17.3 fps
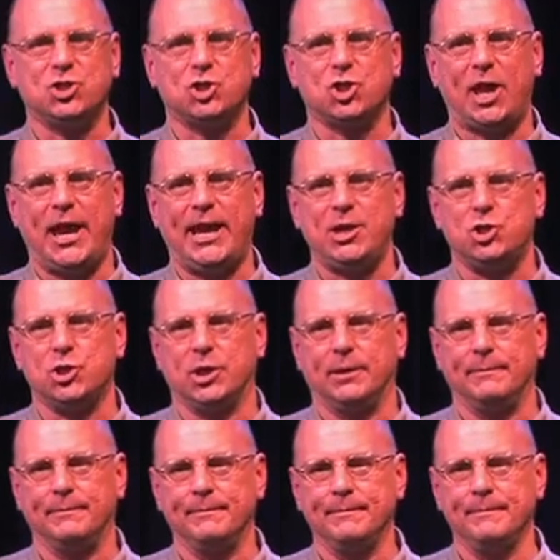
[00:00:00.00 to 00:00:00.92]
it
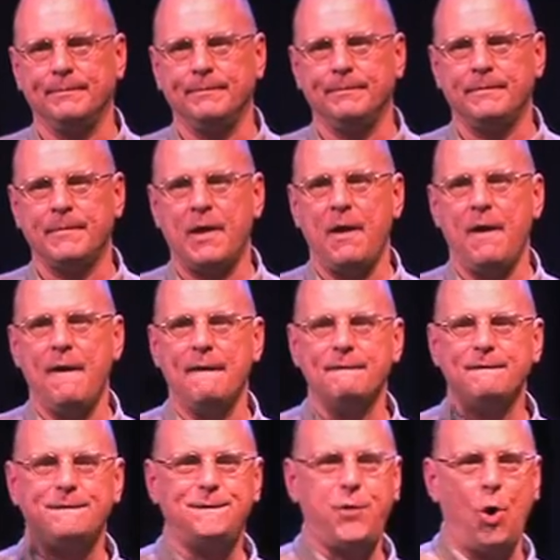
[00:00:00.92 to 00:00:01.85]
changing?
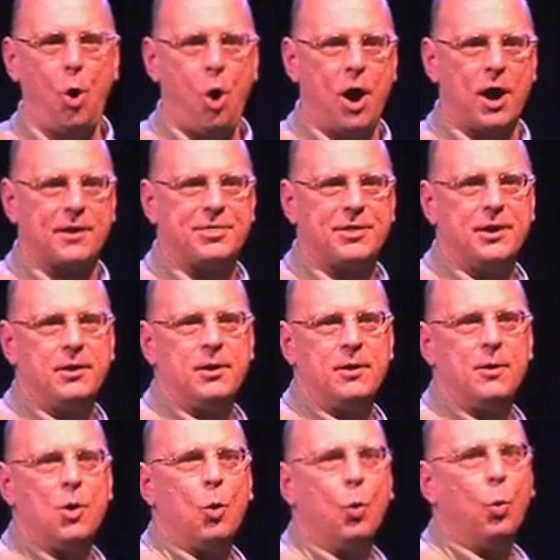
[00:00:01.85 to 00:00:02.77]
Fourth,
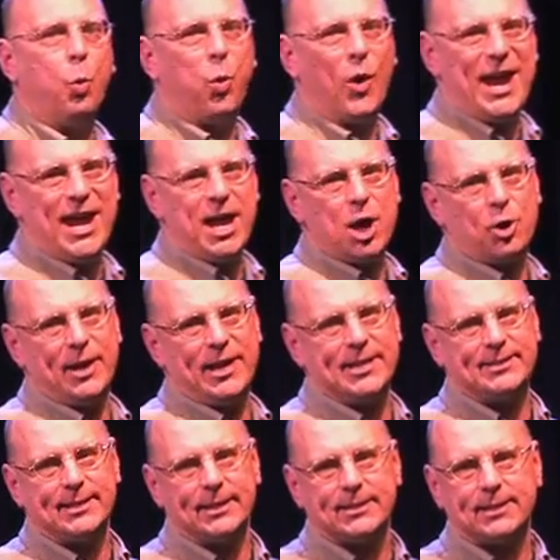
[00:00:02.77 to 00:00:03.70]
where
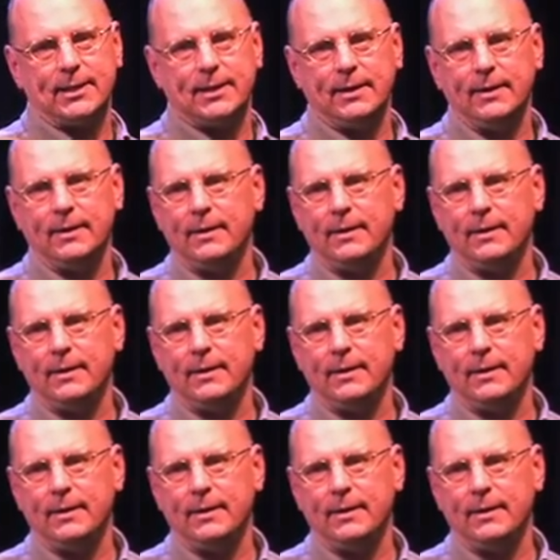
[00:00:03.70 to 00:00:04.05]
is it?